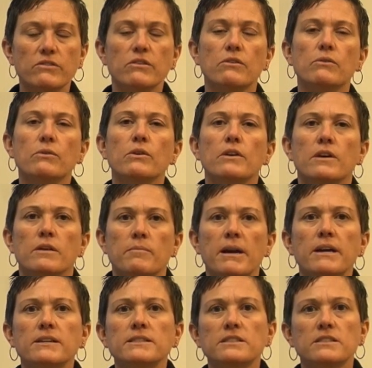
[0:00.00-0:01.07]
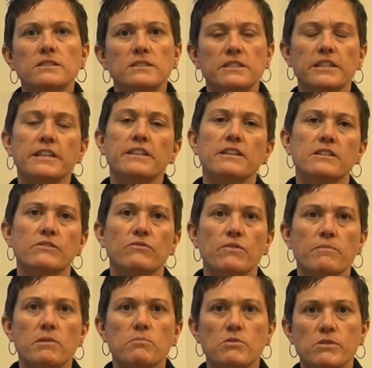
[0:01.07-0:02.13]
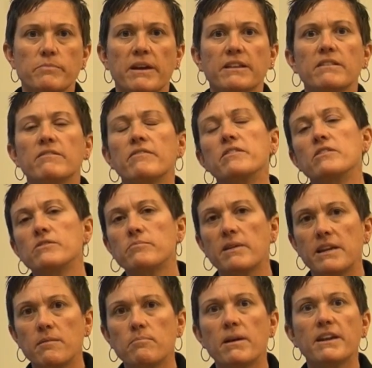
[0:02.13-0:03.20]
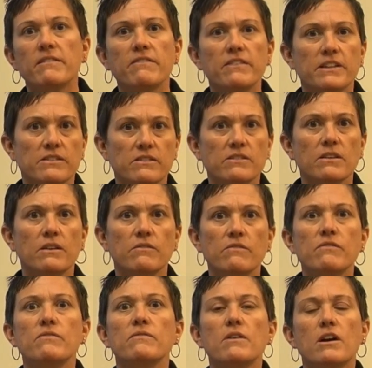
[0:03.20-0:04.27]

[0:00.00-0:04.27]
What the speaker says: So parents see this from the perspective of there's many benefits of